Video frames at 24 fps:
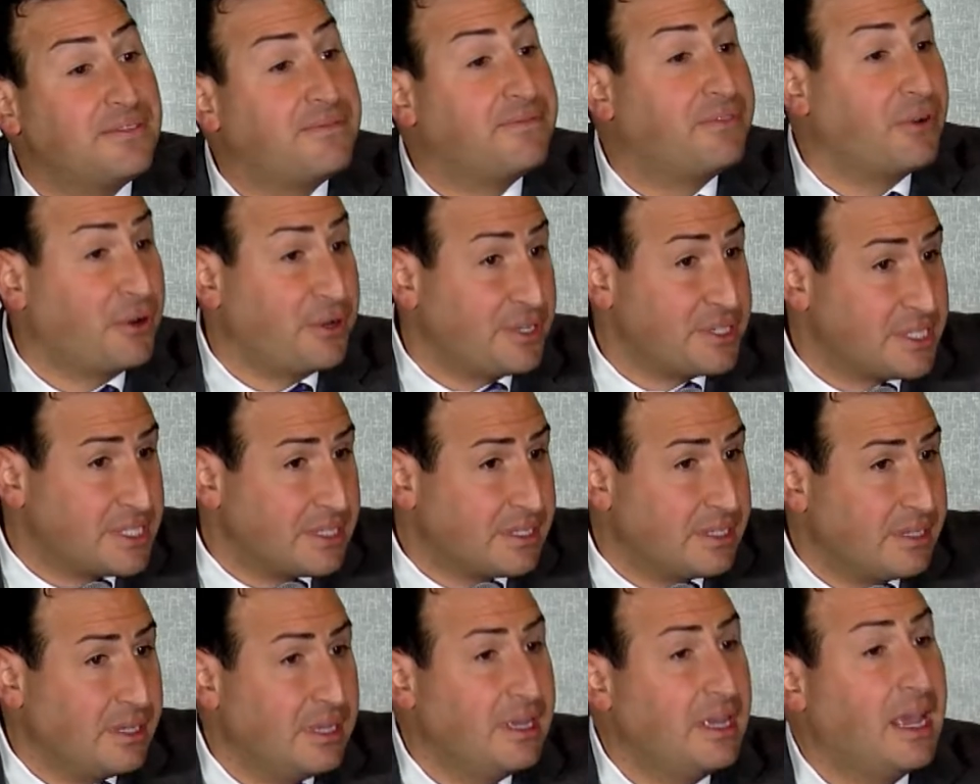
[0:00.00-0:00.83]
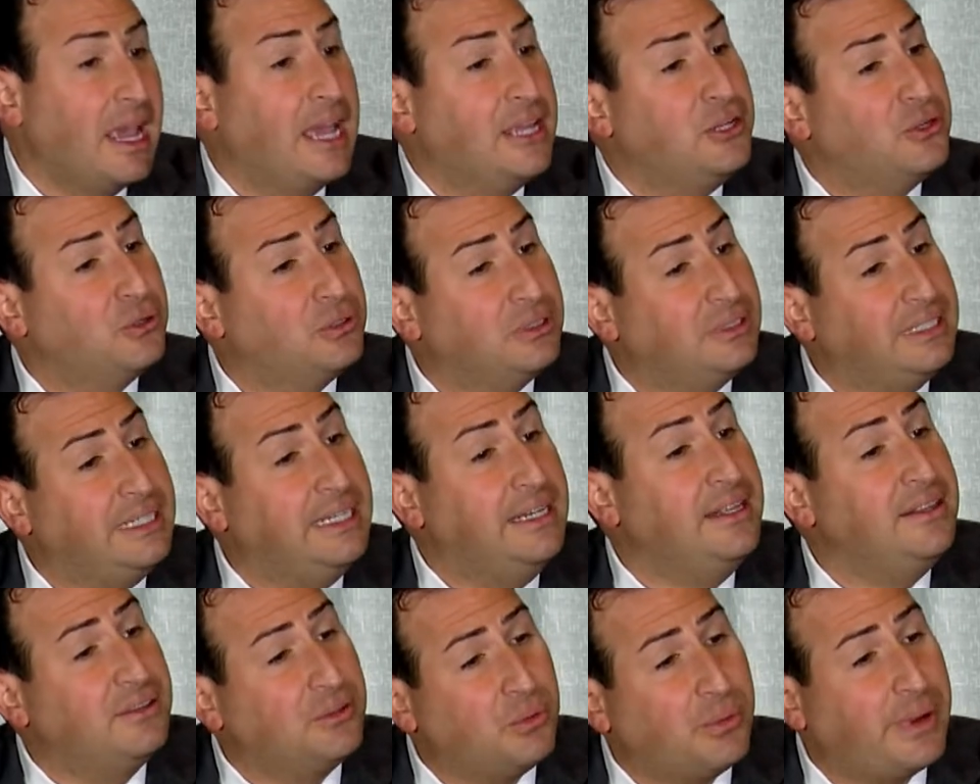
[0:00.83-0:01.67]
first, and you're
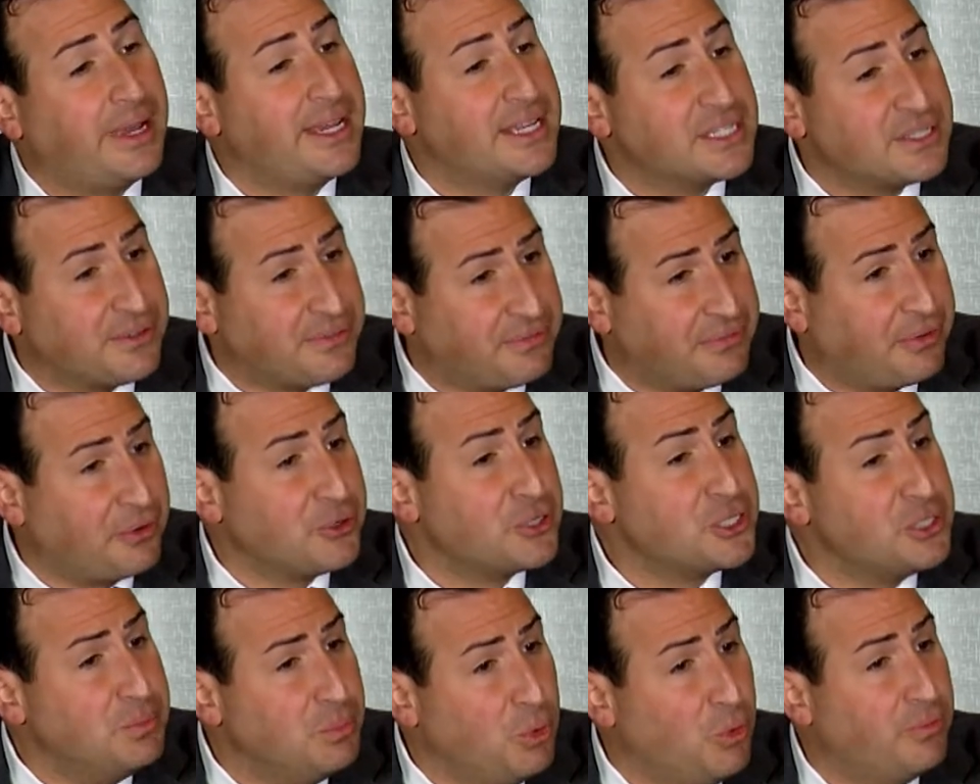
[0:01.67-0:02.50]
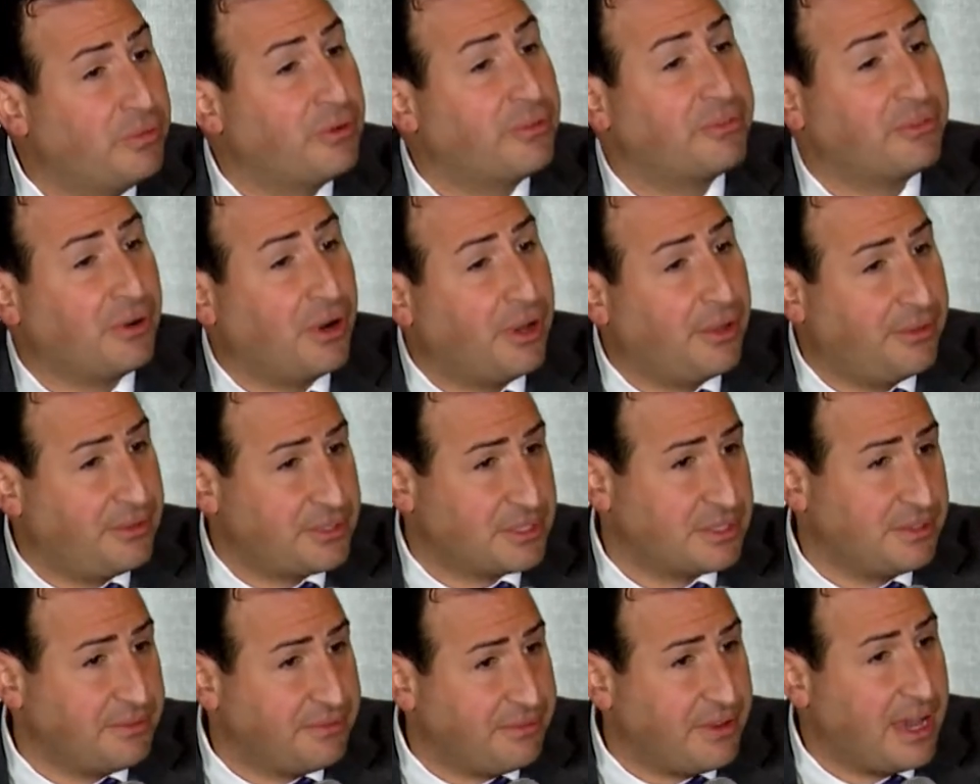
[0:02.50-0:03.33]
leading the way as a first mover for others
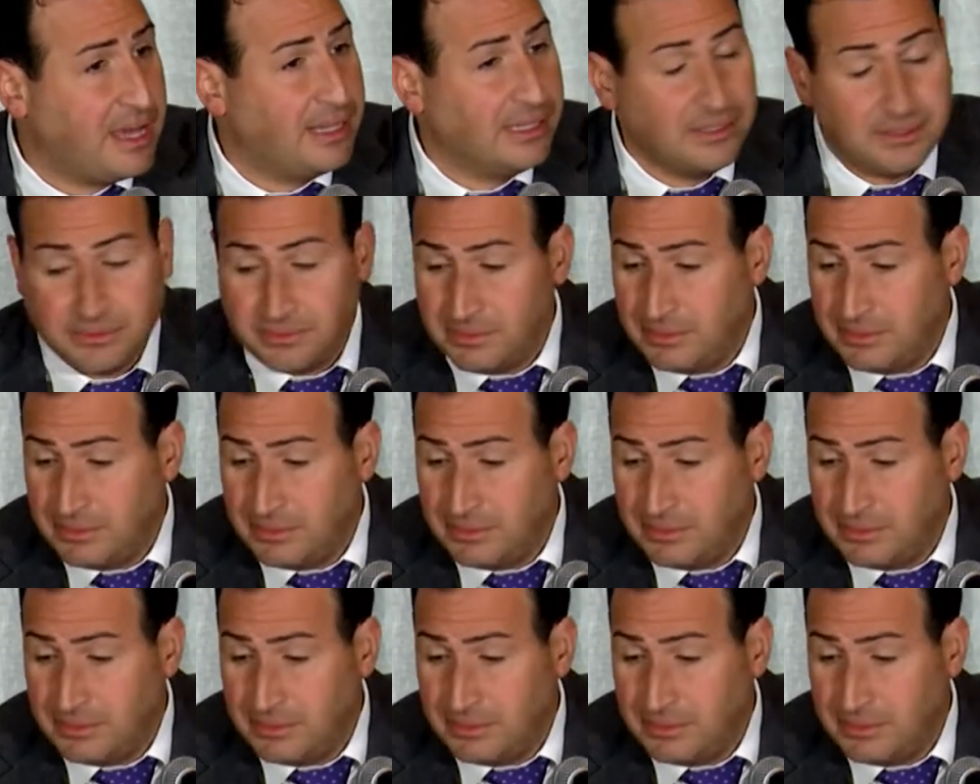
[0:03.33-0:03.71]
to follow.